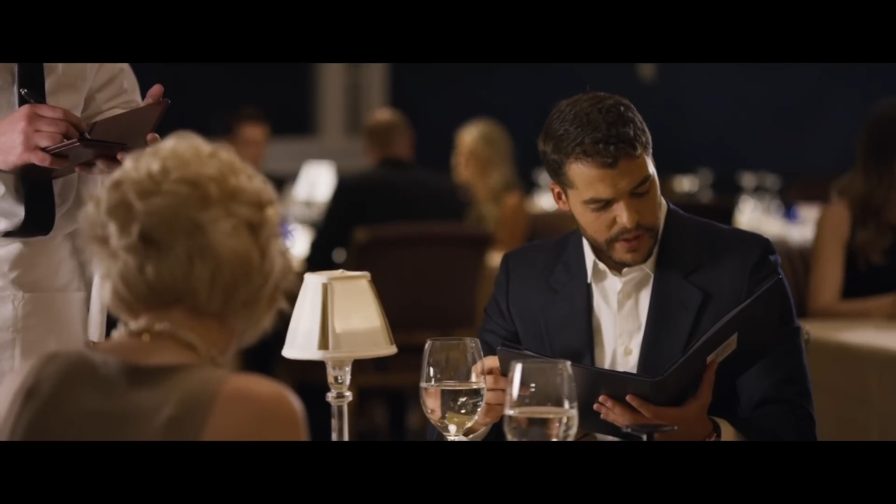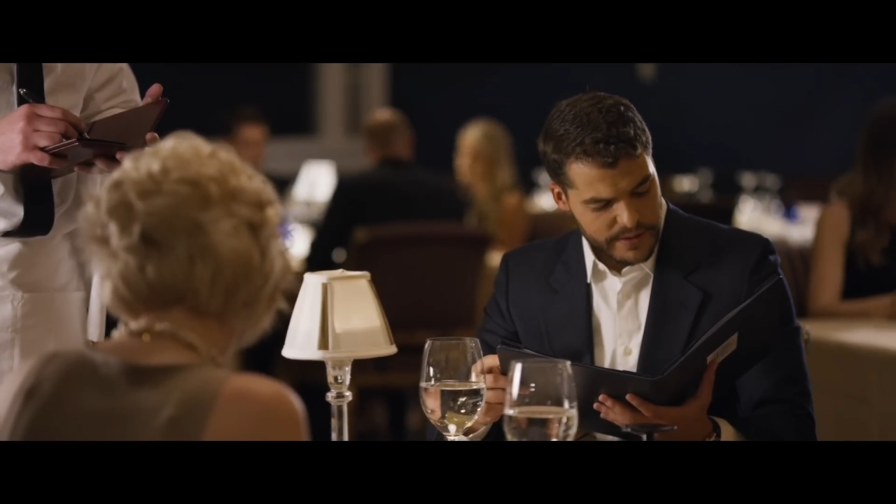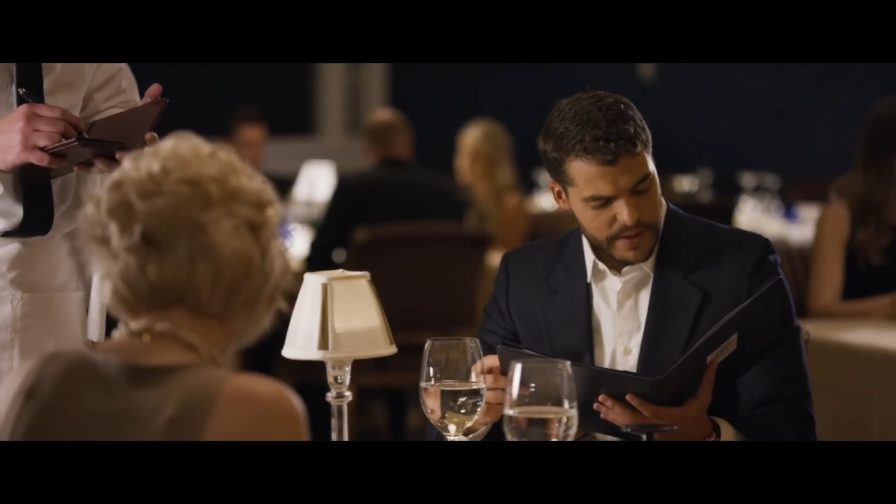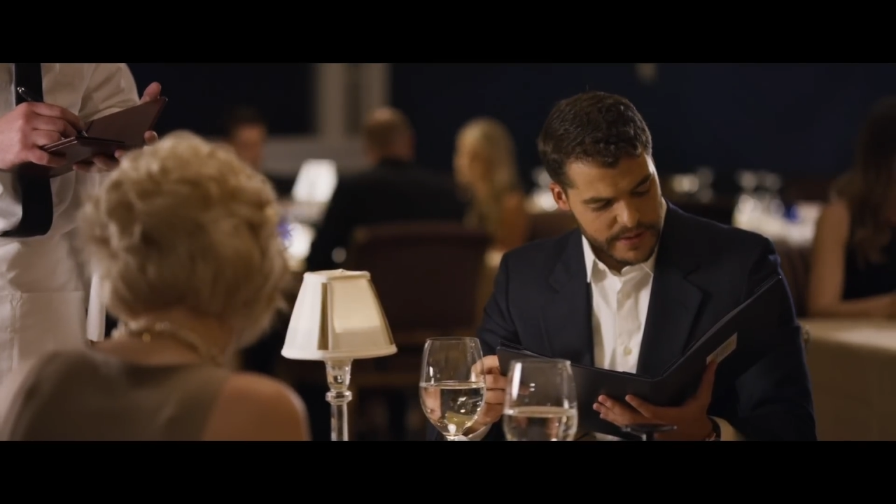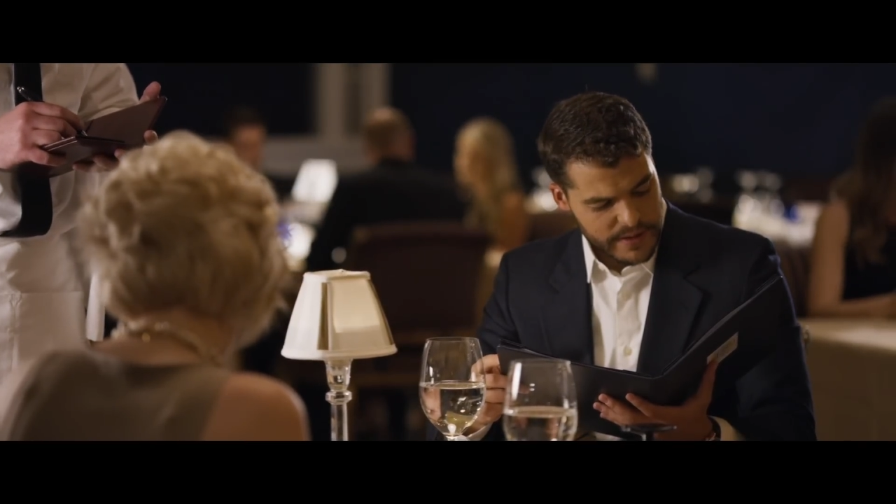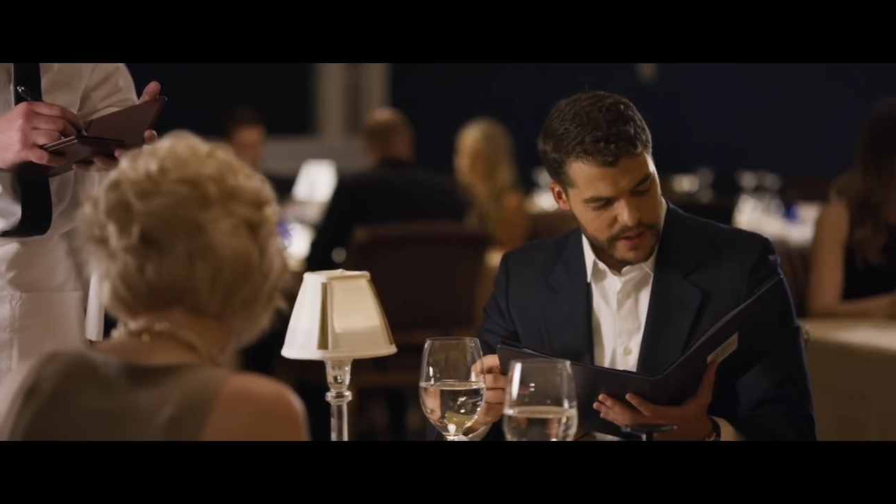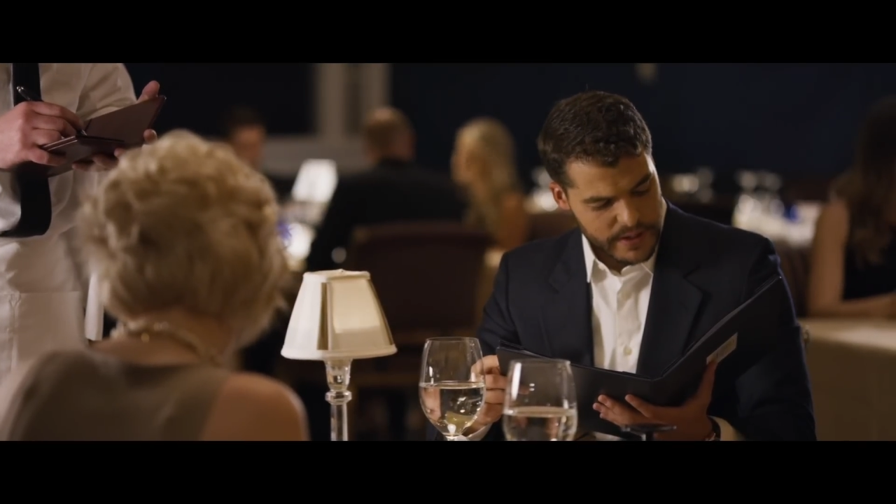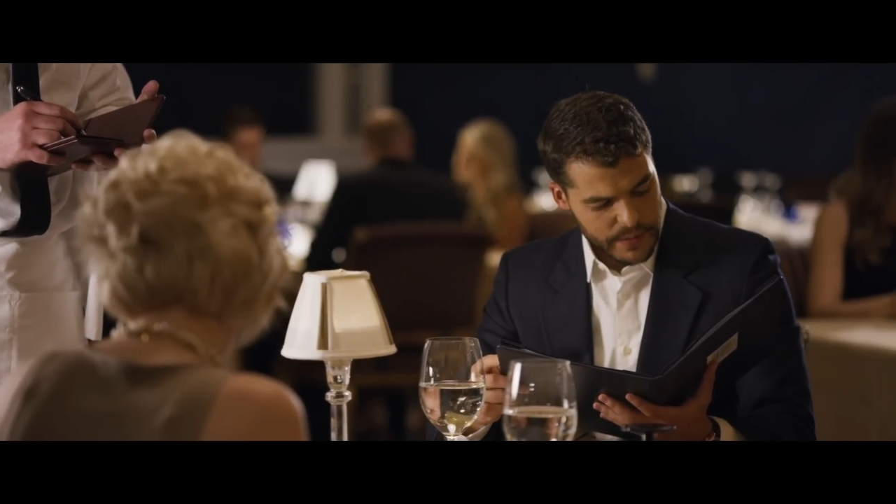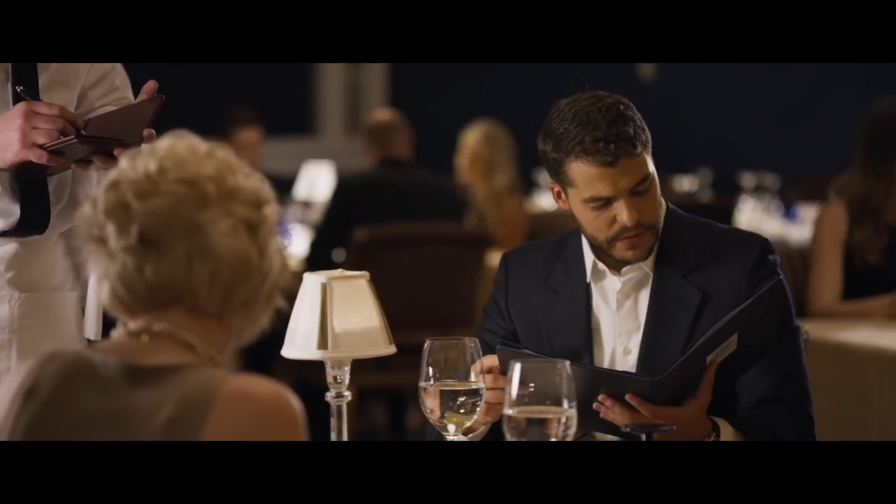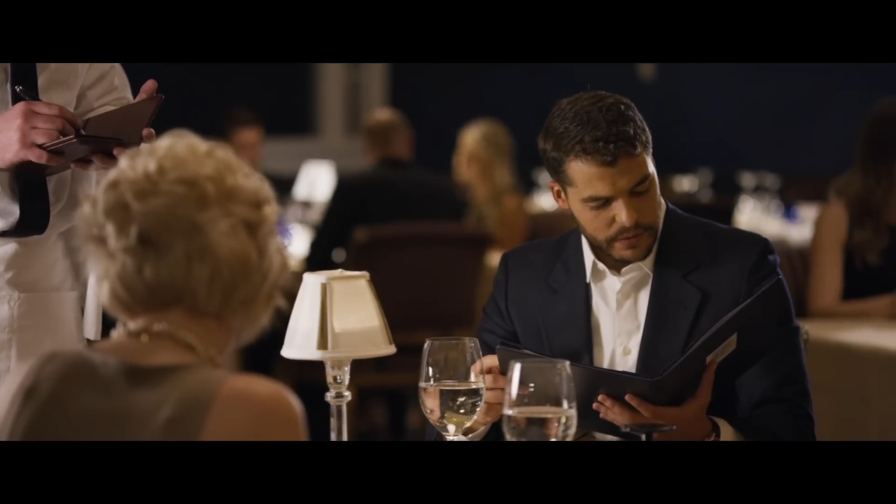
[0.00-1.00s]
That, that sounds
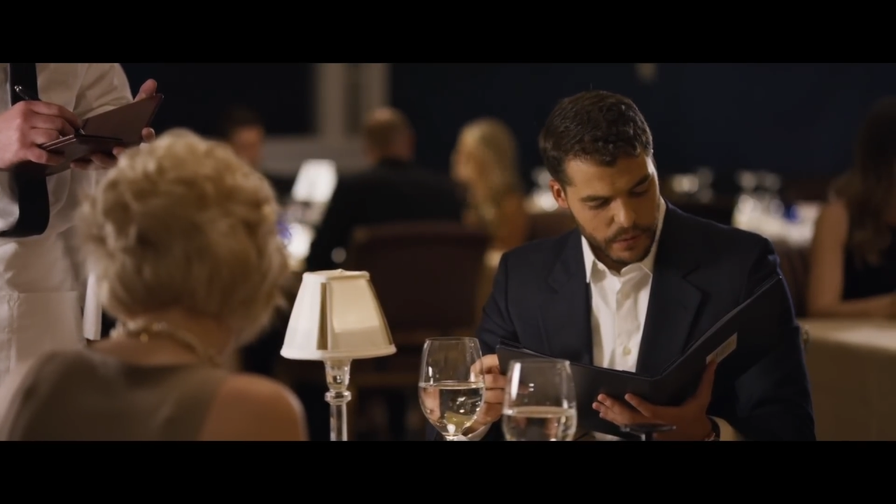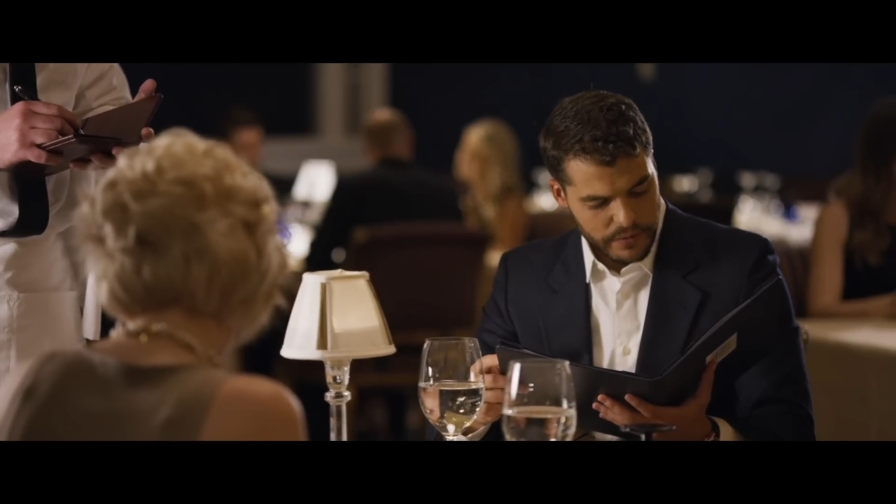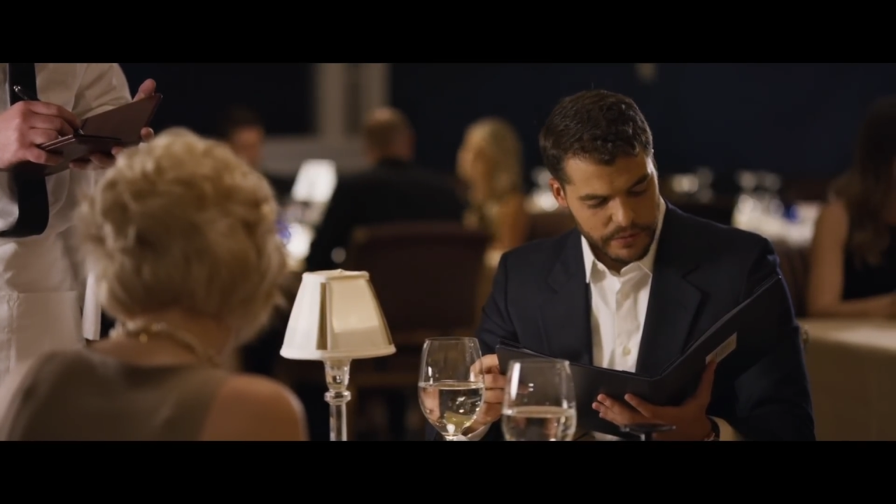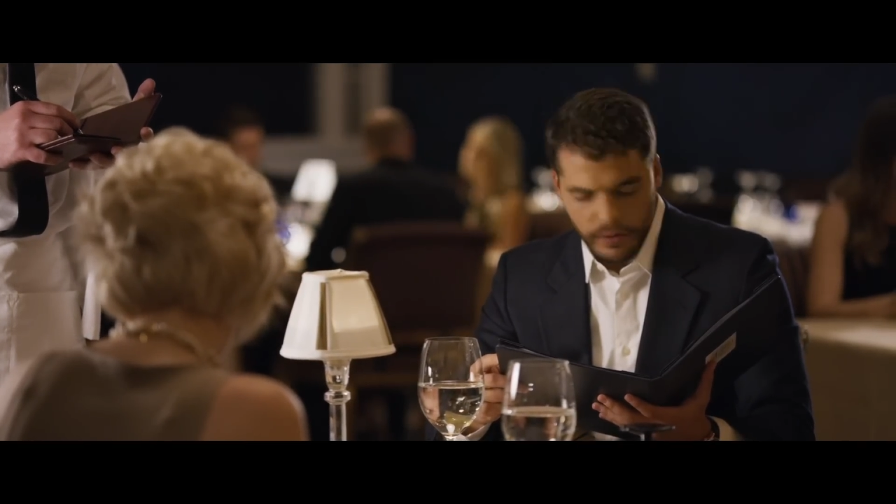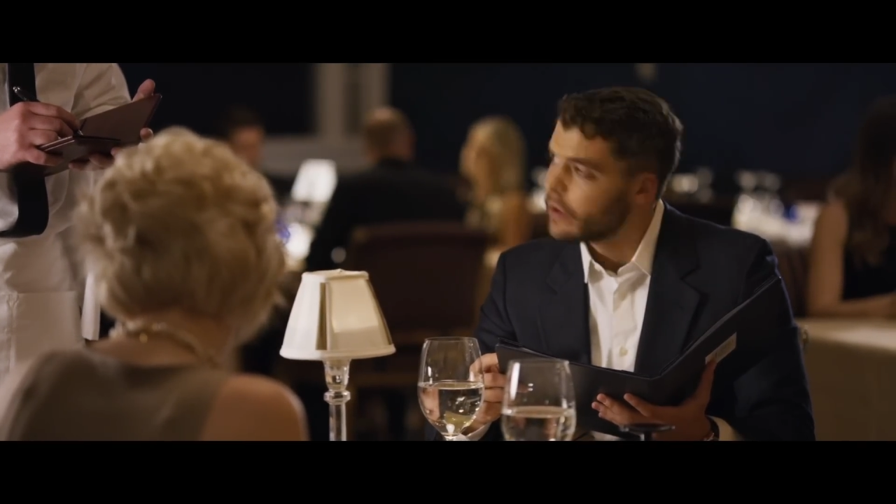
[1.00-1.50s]
absolutely wonderful. Yeah.